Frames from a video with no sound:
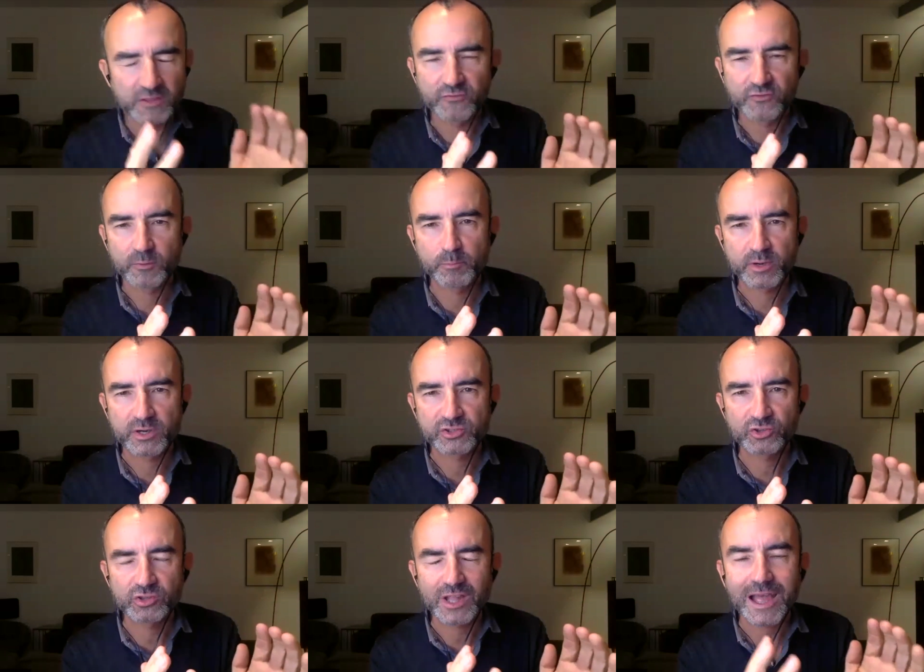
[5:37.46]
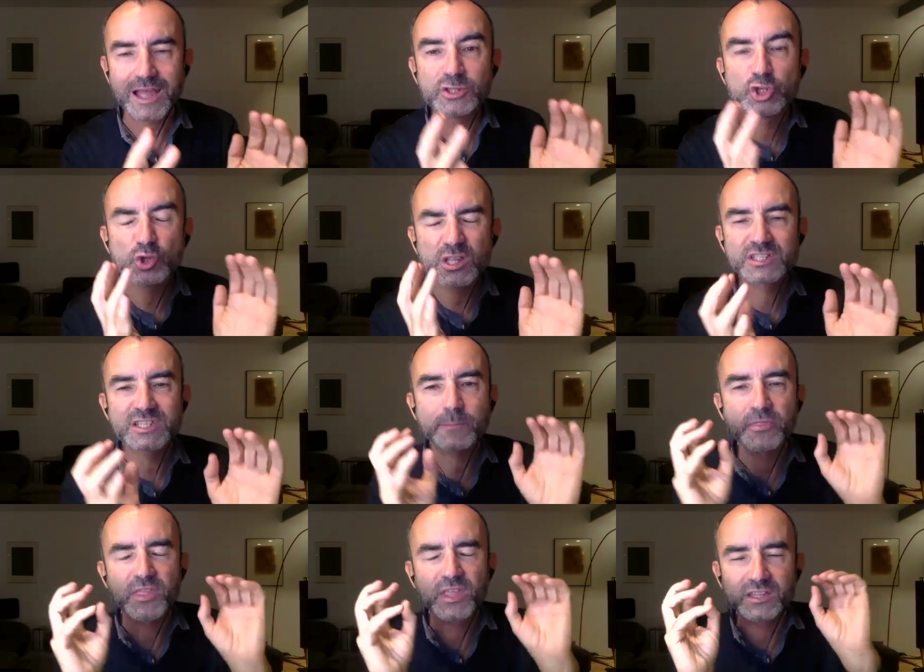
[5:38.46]
different person and you need
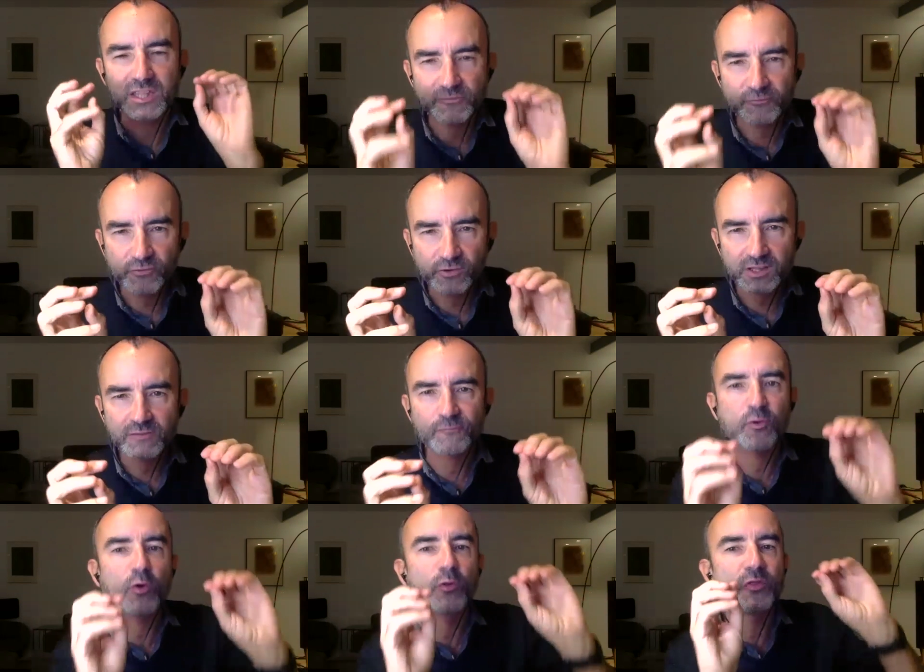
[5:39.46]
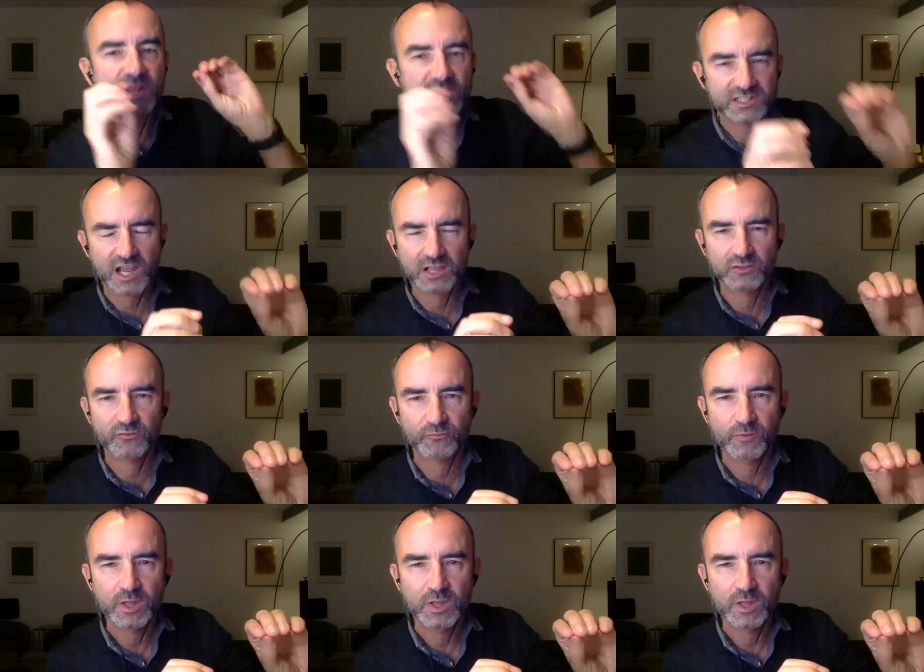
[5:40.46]
something different for this kind of